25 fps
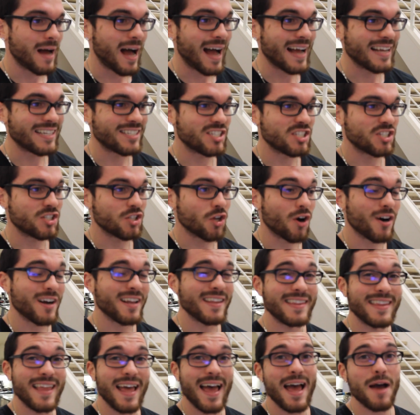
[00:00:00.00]
I
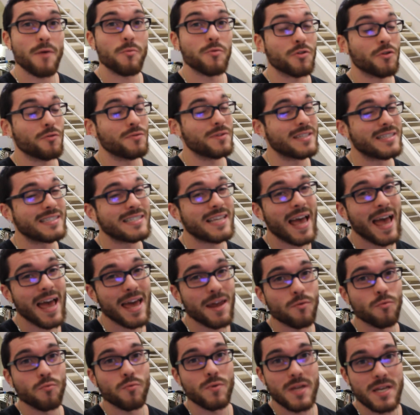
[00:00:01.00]
started that with only
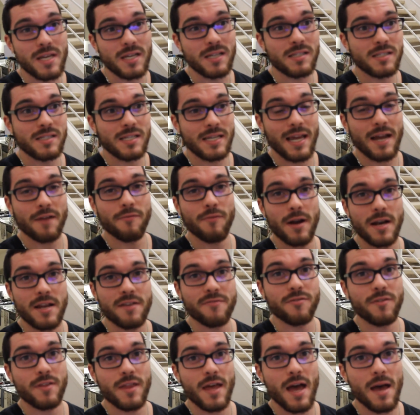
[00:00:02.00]
10 weeks to get ready
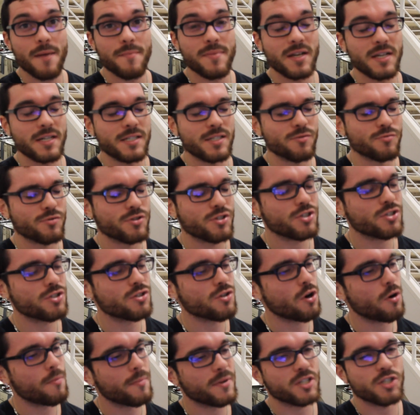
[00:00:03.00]
for that because there was
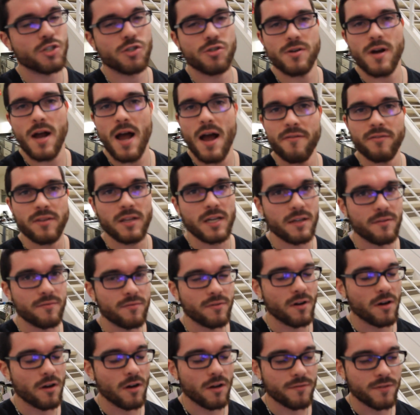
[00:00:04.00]
so much traveling
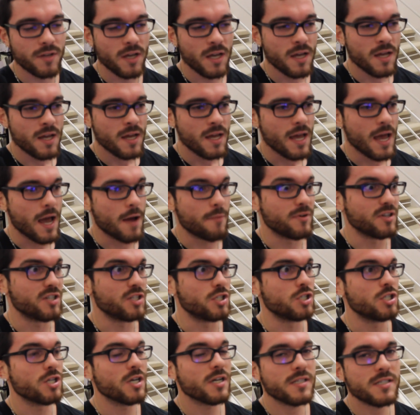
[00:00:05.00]
involved, and we
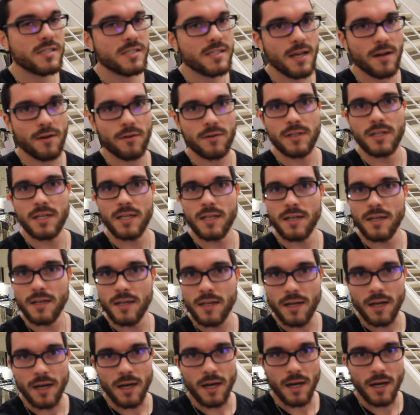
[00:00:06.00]
just settled in
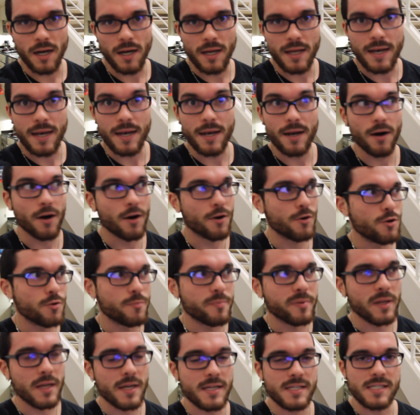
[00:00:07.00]
our new
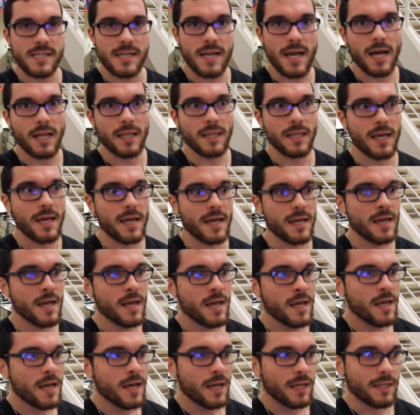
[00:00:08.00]
place in LA
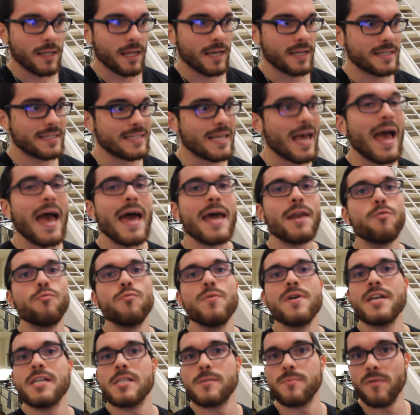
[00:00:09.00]
like 10
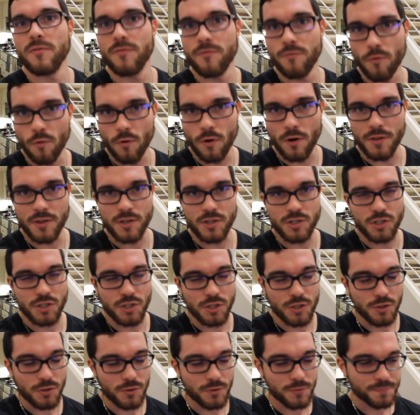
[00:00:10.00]
weeks before the
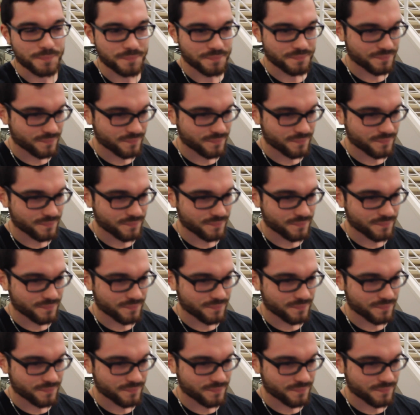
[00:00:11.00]
shoot.